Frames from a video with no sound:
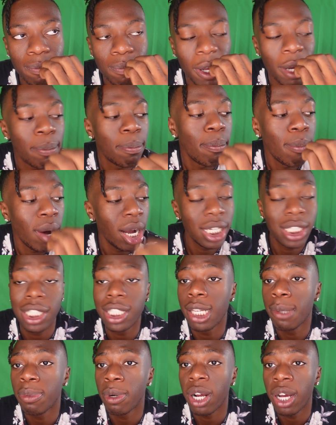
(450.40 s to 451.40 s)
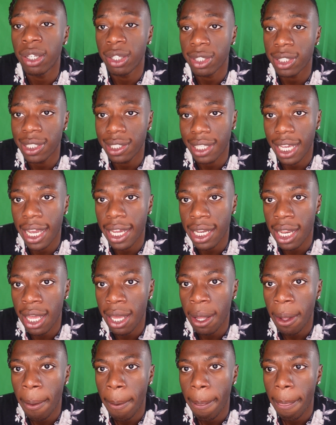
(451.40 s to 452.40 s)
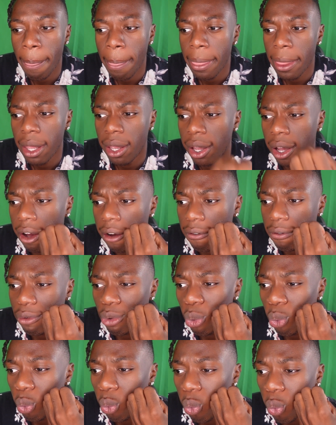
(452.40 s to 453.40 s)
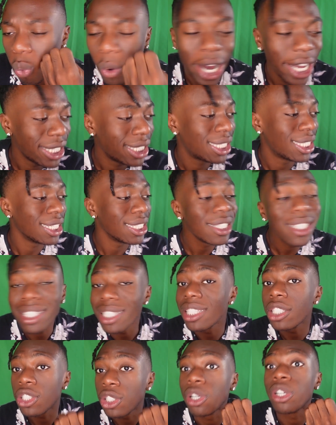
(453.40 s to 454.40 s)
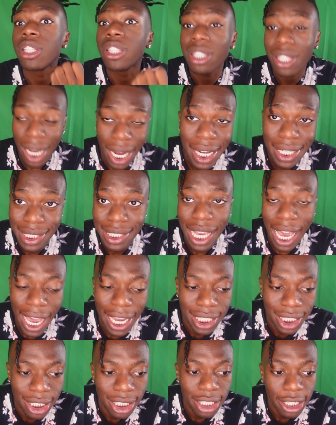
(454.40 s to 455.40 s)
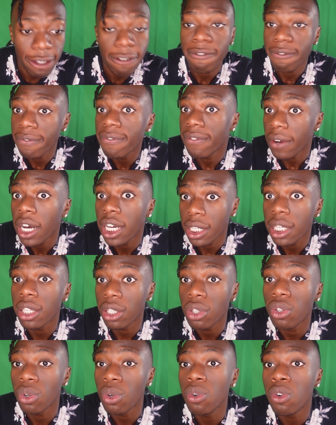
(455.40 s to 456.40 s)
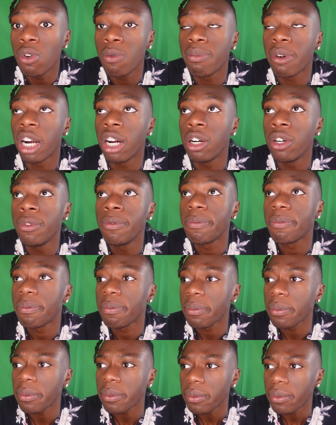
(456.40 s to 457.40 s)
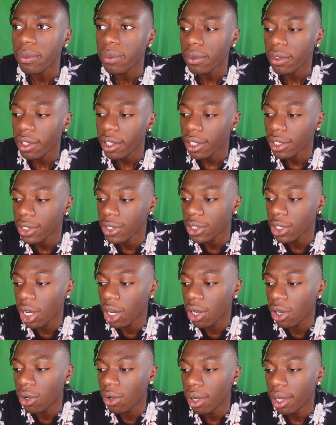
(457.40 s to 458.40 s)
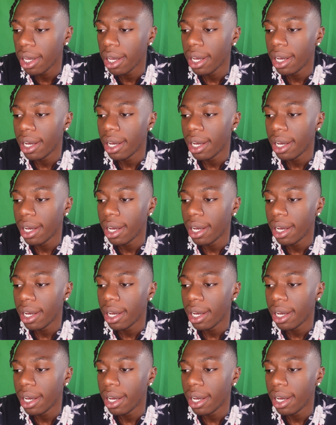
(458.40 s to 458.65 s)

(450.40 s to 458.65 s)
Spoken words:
a much deeper understanding of what your thoughts actually fucking do, bro. So